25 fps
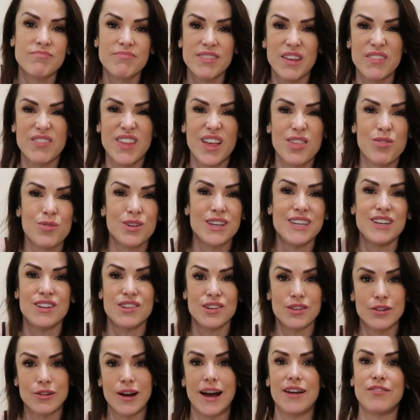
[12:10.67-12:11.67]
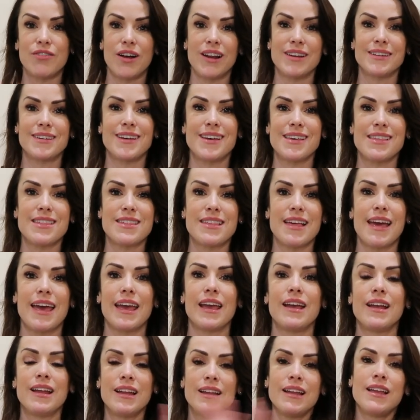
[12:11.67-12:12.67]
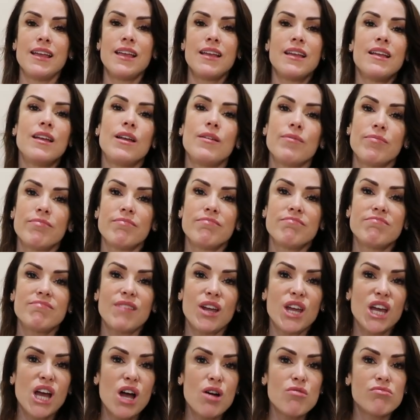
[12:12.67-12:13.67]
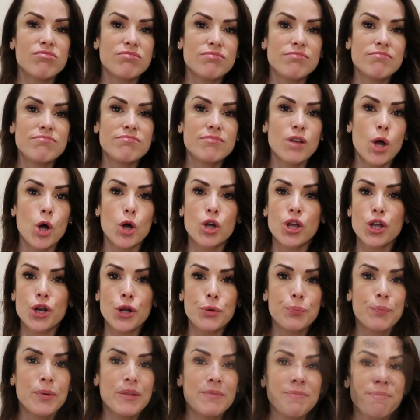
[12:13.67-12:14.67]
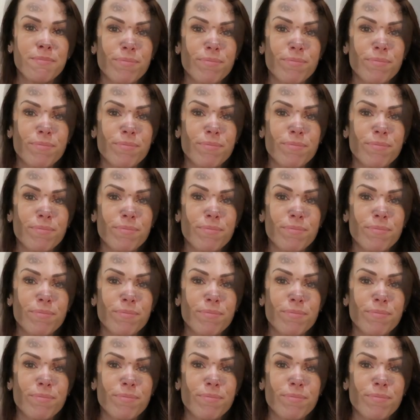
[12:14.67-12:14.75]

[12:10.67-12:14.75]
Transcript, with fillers: if that's what you do at Valentine's Day. There you go, hook it up.